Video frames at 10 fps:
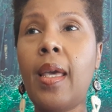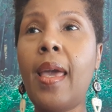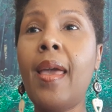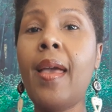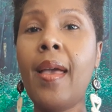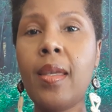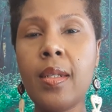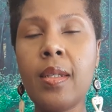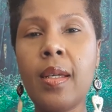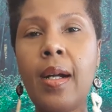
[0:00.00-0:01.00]

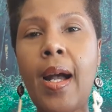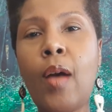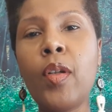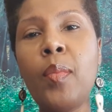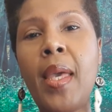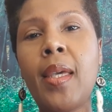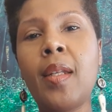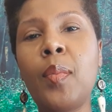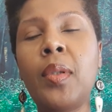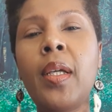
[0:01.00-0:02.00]
and how to make it
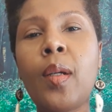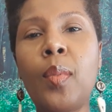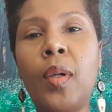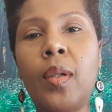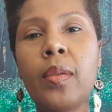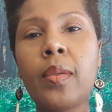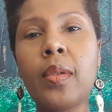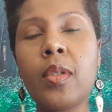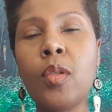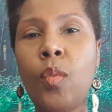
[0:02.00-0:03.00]
applicable
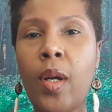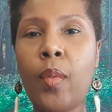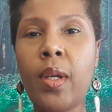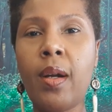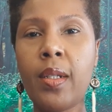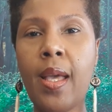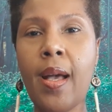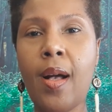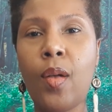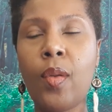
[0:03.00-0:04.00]
to where we are
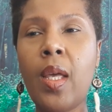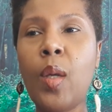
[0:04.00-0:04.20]
now.